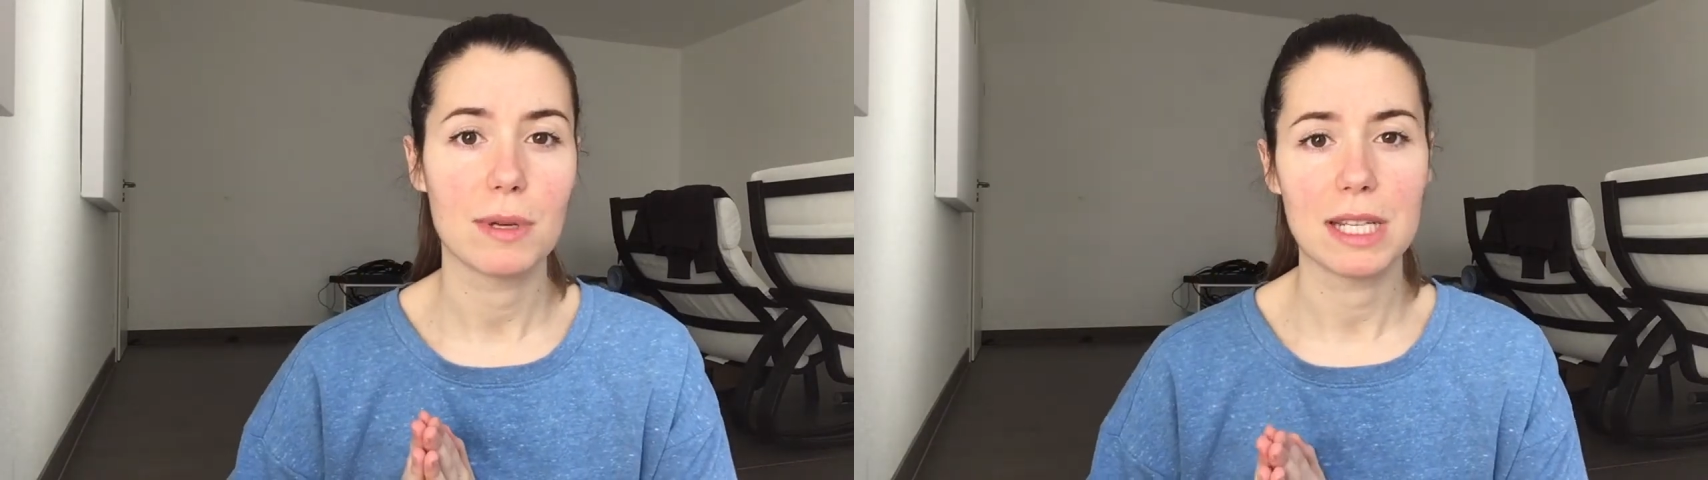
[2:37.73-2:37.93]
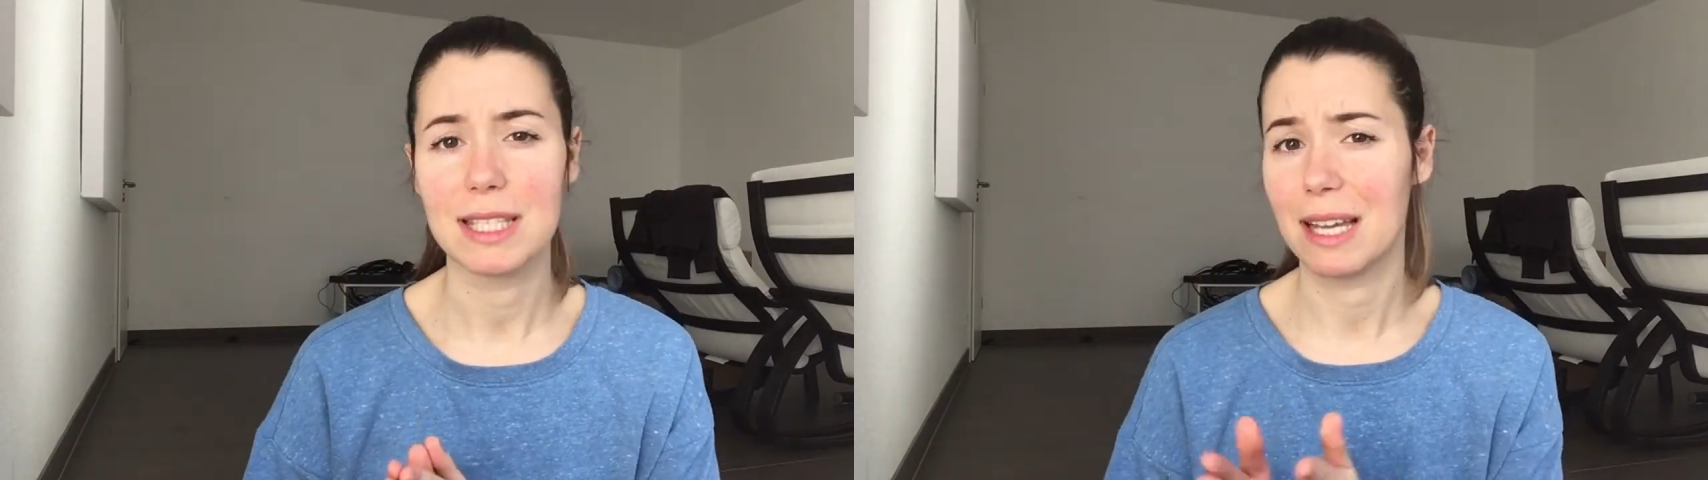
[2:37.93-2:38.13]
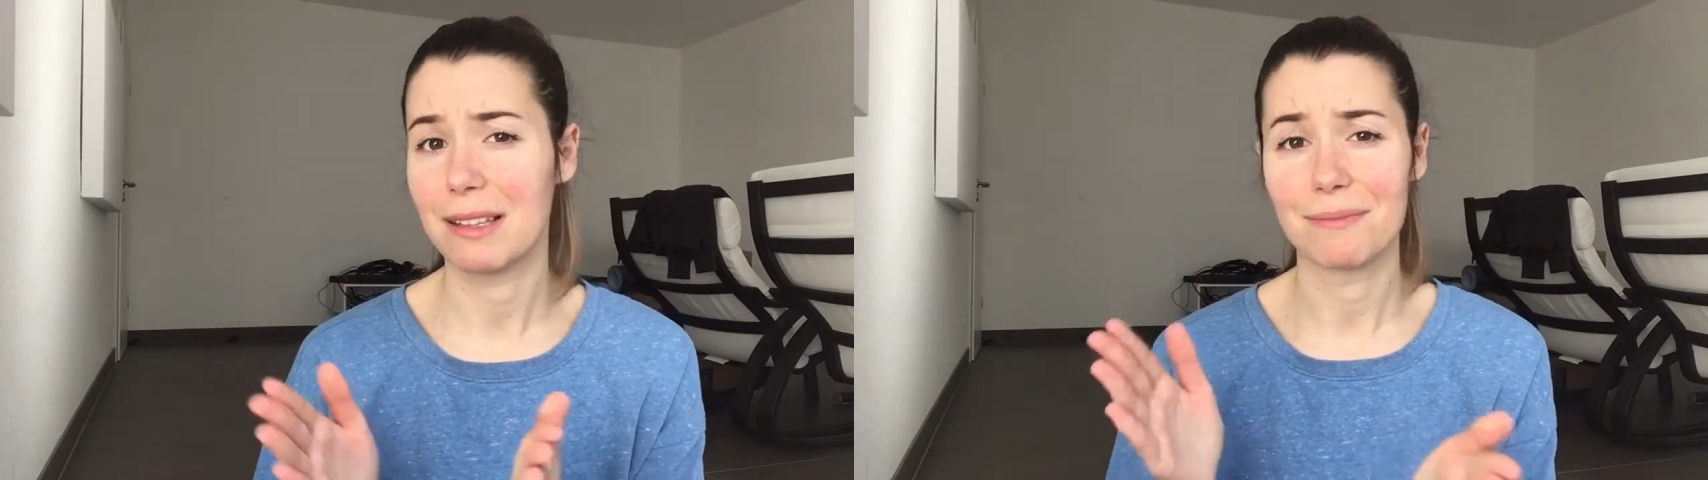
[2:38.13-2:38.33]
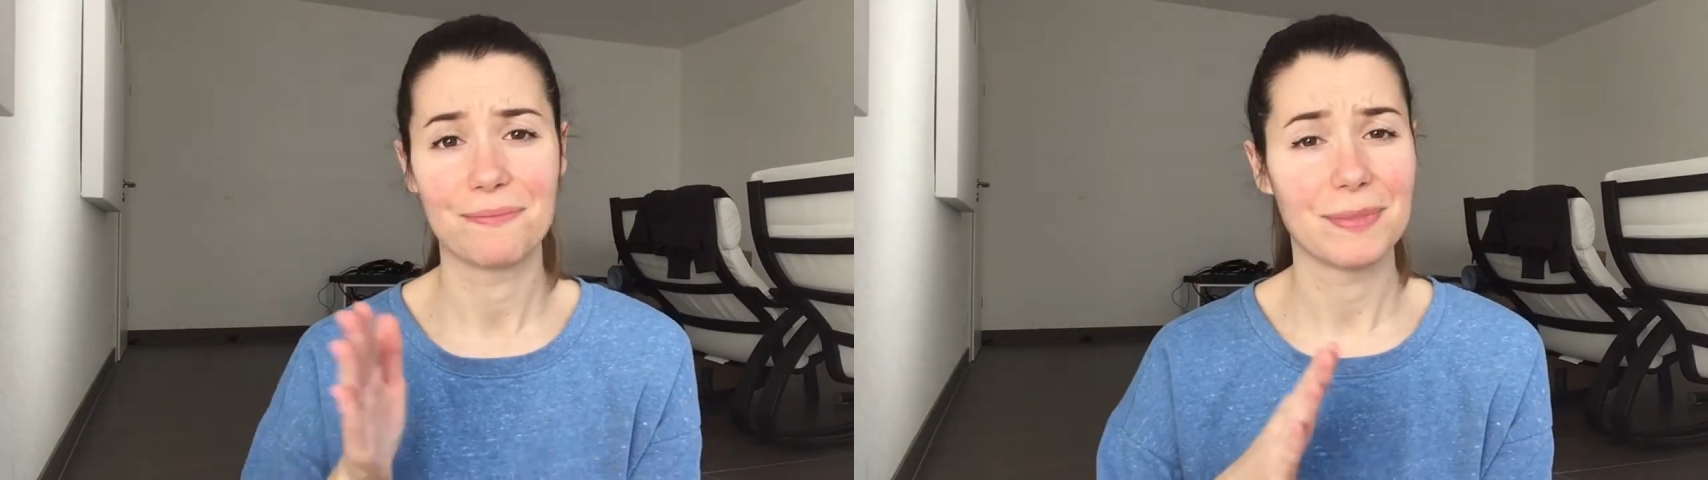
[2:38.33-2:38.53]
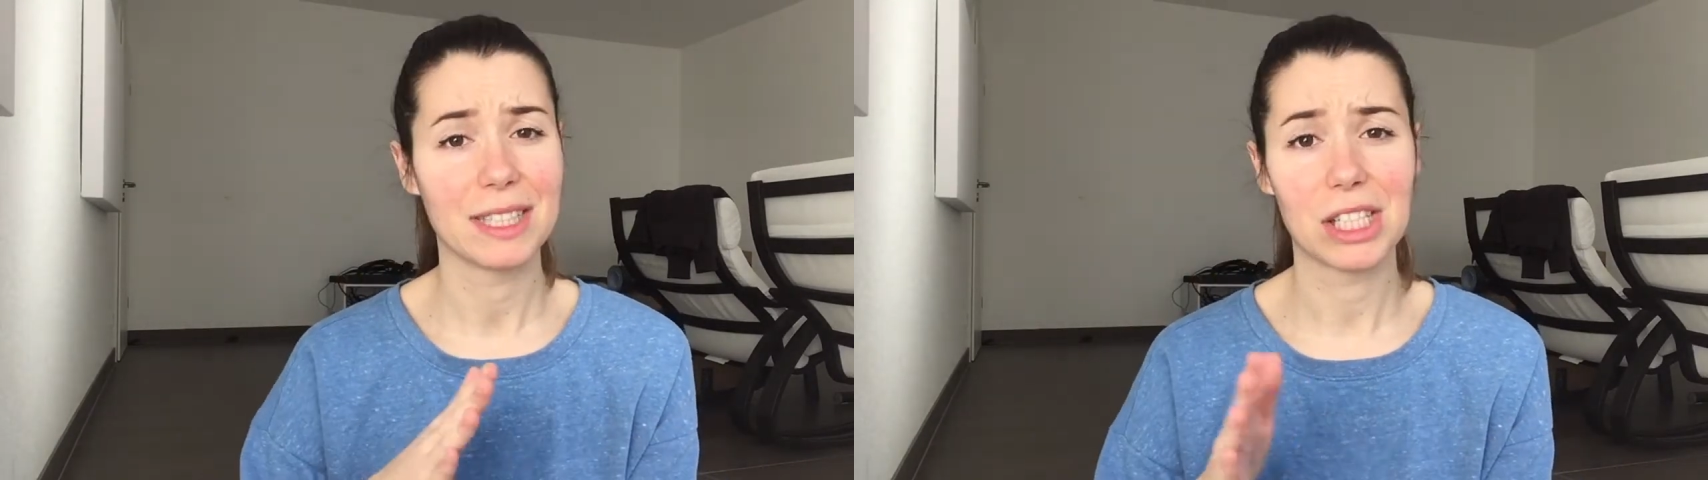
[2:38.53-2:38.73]
but it's like
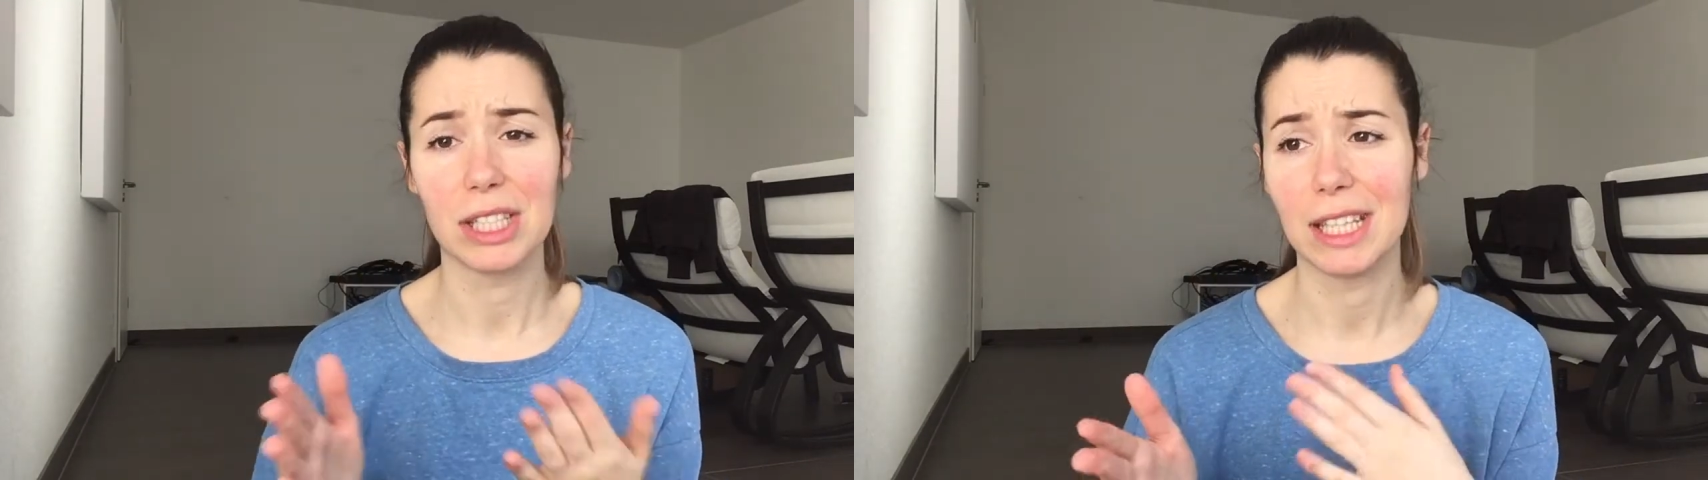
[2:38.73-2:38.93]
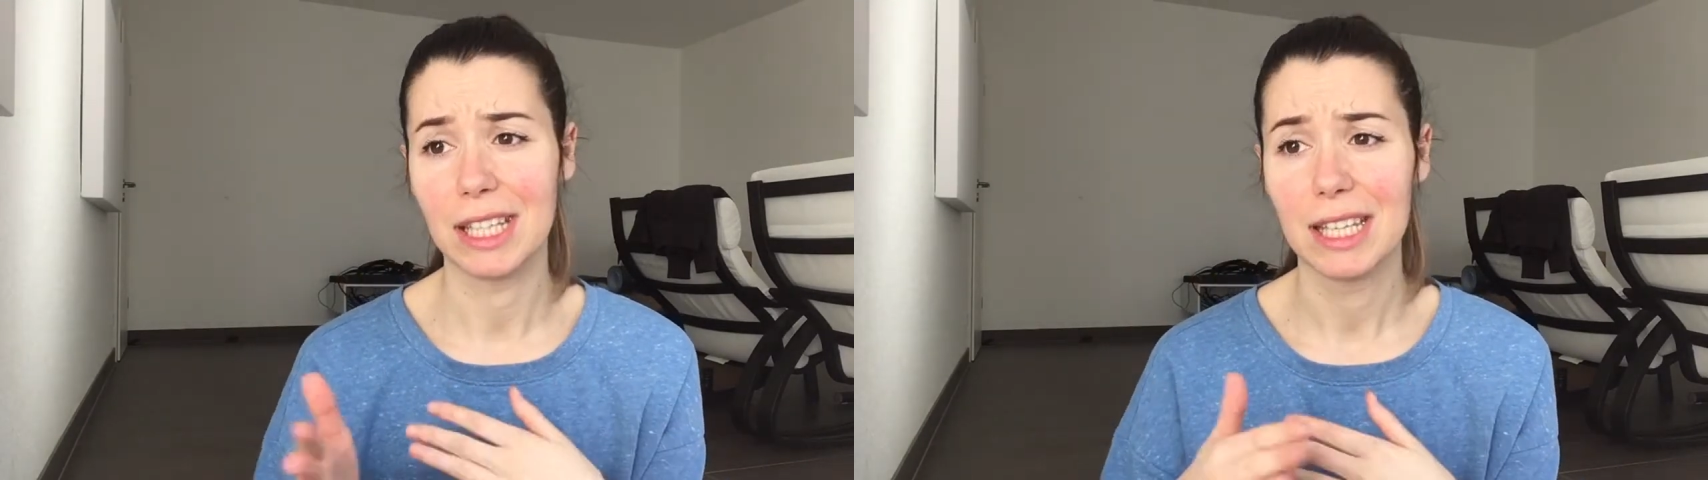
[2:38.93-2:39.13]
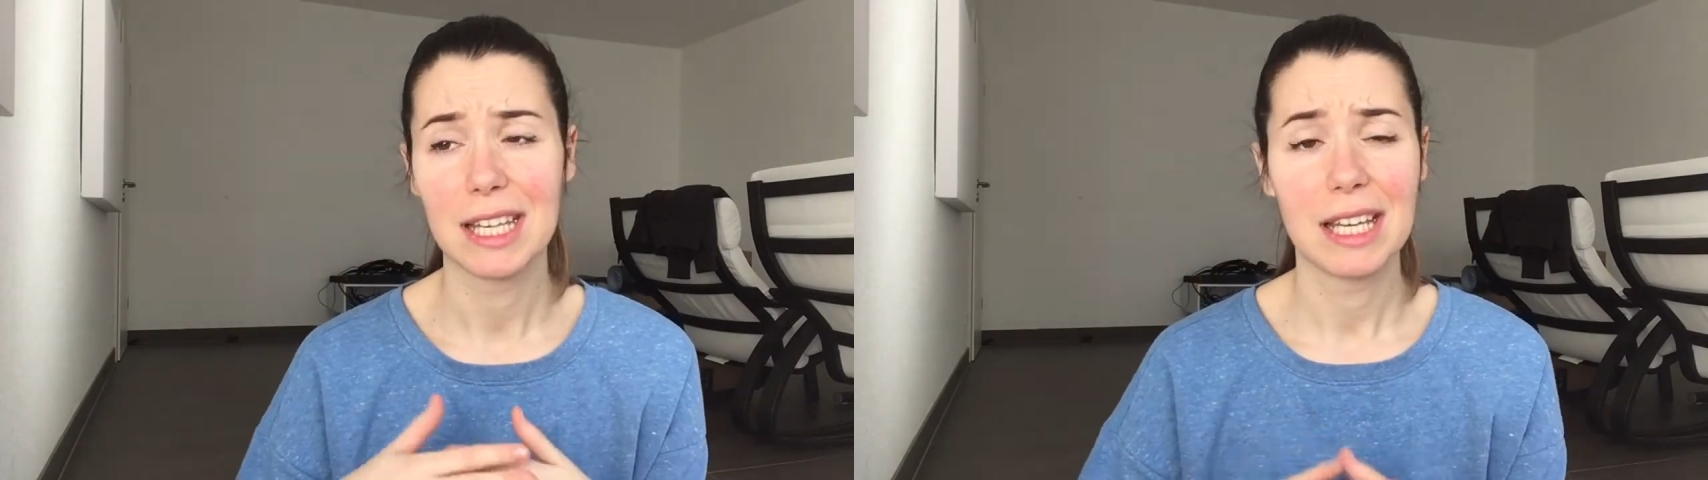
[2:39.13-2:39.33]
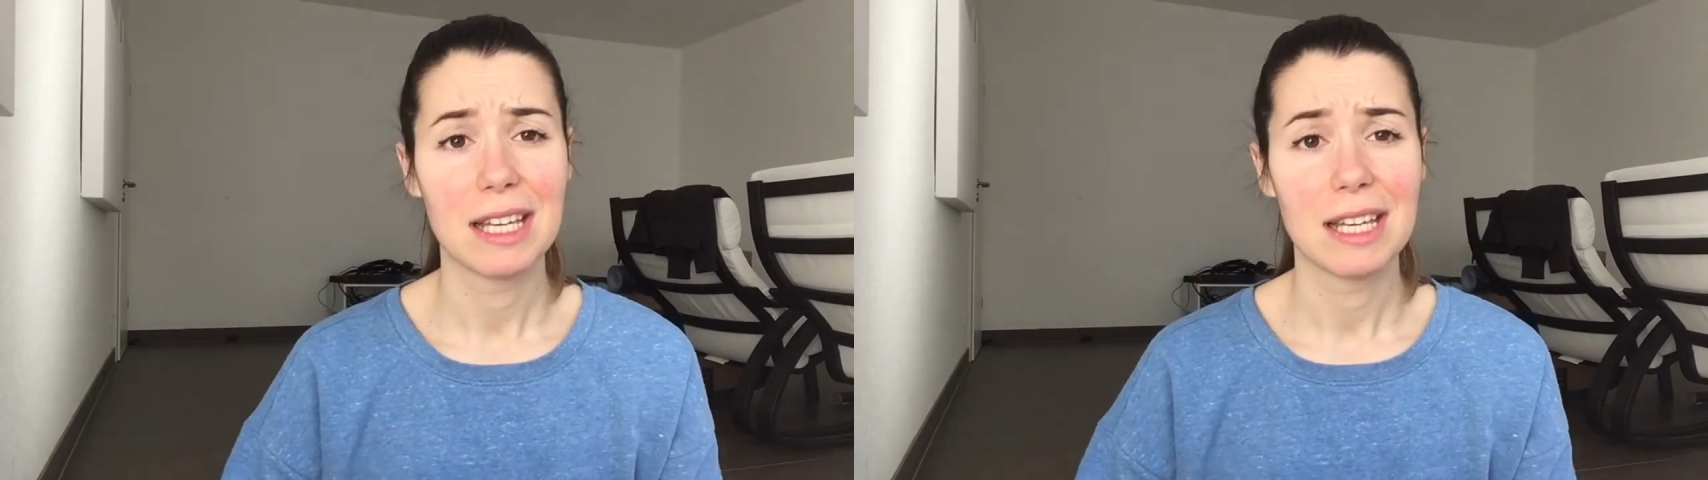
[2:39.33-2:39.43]
literally